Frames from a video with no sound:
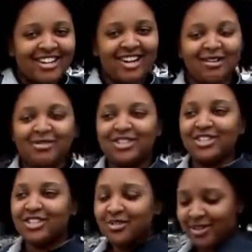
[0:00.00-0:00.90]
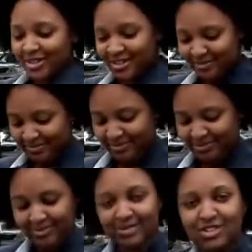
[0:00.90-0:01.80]
Not much to her.
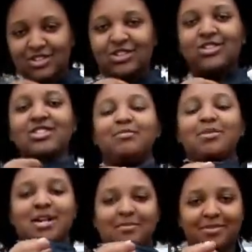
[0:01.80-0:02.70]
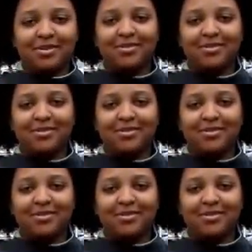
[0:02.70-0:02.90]
This is her zipped up